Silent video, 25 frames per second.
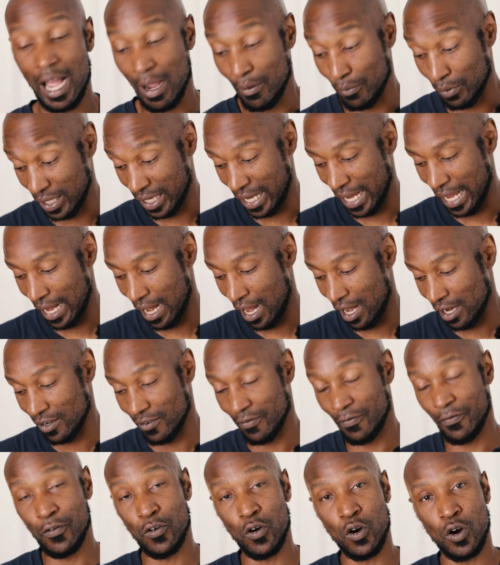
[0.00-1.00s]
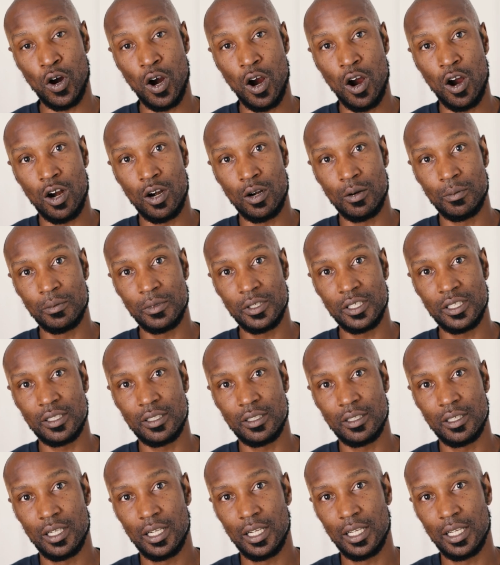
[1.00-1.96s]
I would get on the forearms.